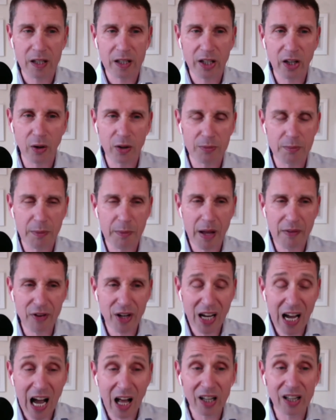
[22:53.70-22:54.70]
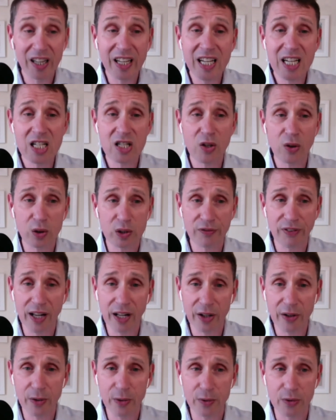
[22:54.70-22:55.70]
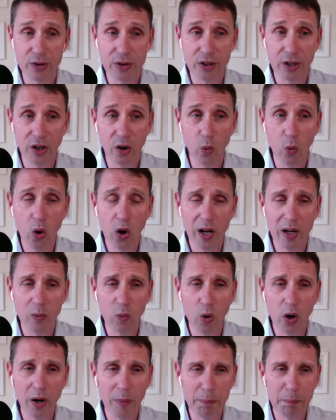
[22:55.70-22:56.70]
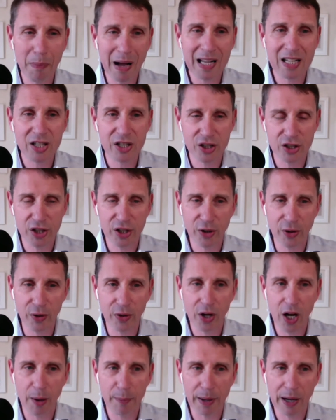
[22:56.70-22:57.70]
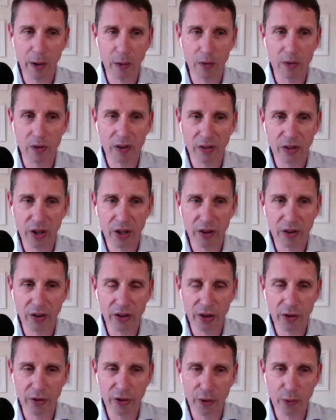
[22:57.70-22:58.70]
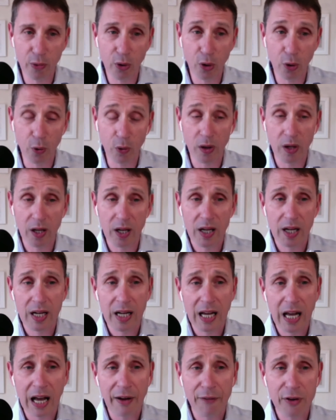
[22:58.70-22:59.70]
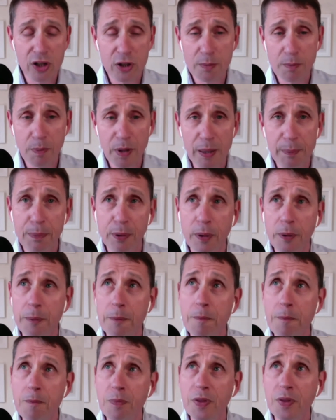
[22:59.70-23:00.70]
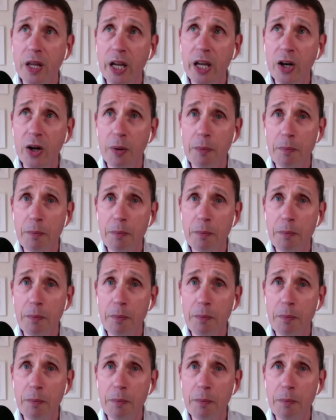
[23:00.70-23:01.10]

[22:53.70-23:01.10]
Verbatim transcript: you know, if you can't list those values, you know, what what matters to you about the, the, the role. And for some people, you know,